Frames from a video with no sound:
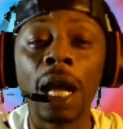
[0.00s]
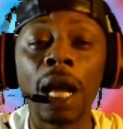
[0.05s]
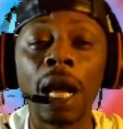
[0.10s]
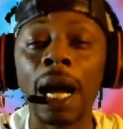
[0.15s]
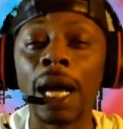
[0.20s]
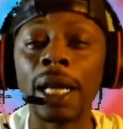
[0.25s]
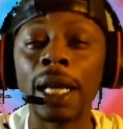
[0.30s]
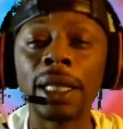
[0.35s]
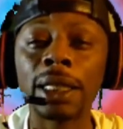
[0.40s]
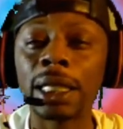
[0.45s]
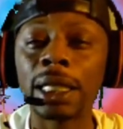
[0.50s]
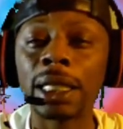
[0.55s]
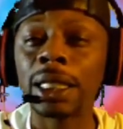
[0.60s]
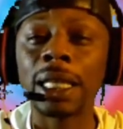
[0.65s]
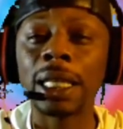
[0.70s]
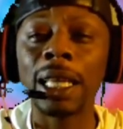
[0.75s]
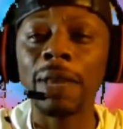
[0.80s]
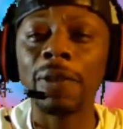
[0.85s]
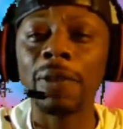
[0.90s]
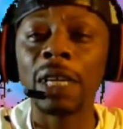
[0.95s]
Uh, is this
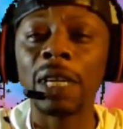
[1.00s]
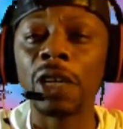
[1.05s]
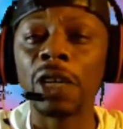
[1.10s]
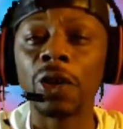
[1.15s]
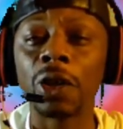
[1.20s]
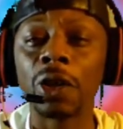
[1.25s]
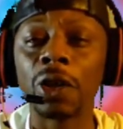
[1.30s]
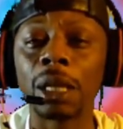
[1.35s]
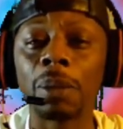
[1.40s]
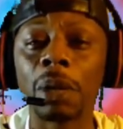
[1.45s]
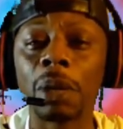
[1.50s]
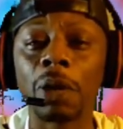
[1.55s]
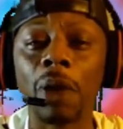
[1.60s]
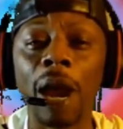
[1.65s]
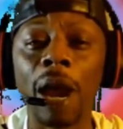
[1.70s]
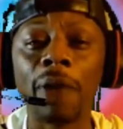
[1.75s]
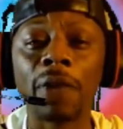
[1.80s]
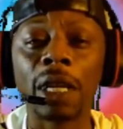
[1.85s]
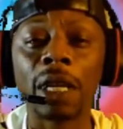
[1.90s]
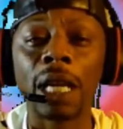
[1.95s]
even in your
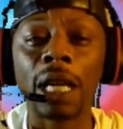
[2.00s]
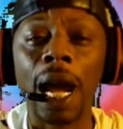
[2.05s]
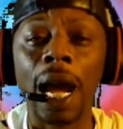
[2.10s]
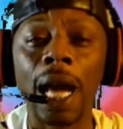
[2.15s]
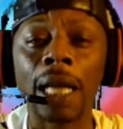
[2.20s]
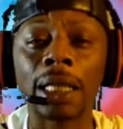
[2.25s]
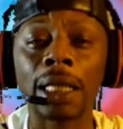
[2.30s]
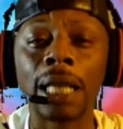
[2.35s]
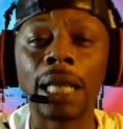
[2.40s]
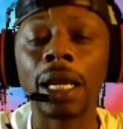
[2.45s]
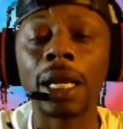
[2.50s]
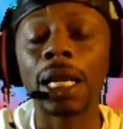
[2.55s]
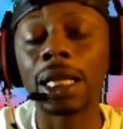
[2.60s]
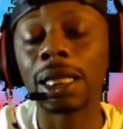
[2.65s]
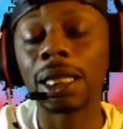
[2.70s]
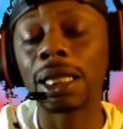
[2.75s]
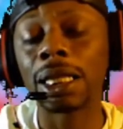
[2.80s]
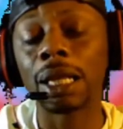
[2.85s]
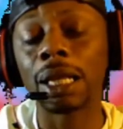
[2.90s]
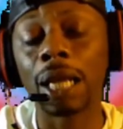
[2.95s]
demographic, guys? I,
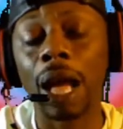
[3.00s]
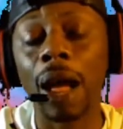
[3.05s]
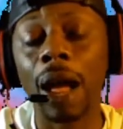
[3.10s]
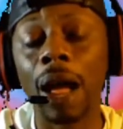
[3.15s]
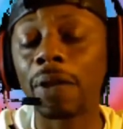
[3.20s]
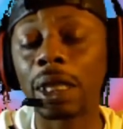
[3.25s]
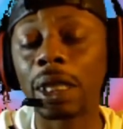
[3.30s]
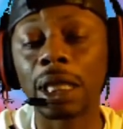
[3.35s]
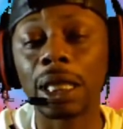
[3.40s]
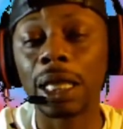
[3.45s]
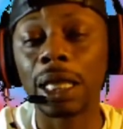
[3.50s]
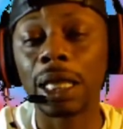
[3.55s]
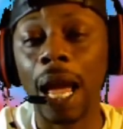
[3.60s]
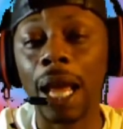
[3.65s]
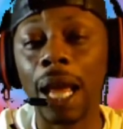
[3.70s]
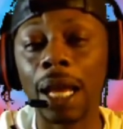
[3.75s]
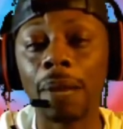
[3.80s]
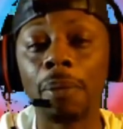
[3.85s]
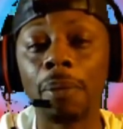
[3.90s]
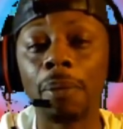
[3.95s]
it's obviously
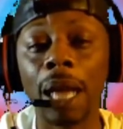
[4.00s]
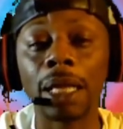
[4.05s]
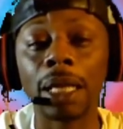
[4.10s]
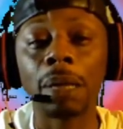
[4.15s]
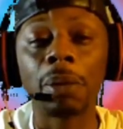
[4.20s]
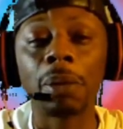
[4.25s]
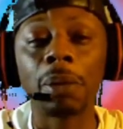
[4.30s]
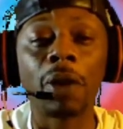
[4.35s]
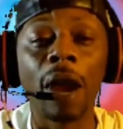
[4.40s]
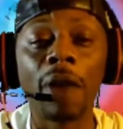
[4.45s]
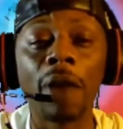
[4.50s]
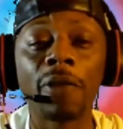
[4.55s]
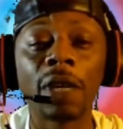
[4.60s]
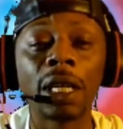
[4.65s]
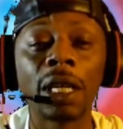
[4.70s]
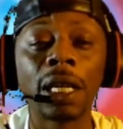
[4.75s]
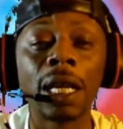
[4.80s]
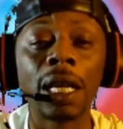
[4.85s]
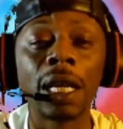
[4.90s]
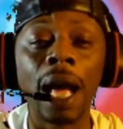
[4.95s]
not in my demographic.